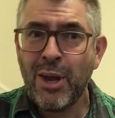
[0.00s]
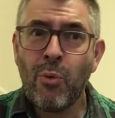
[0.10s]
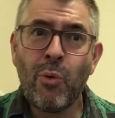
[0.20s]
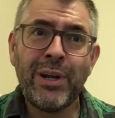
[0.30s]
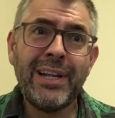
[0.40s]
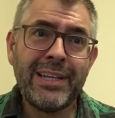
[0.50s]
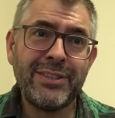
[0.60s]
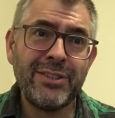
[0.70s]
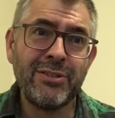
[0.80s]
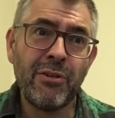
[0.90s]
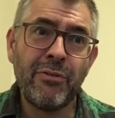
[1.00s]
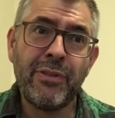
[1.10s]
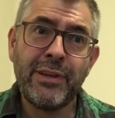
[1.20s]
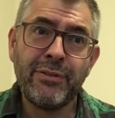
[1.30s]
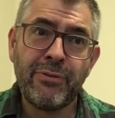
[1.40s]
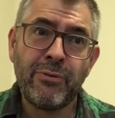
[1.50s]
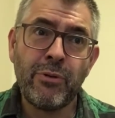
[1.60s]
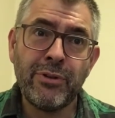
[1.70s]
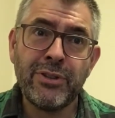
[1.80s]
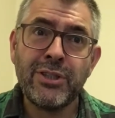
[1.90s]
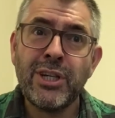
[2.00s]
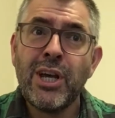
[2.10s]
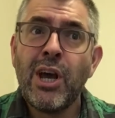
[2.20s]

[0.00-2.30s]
when he lists off these fruits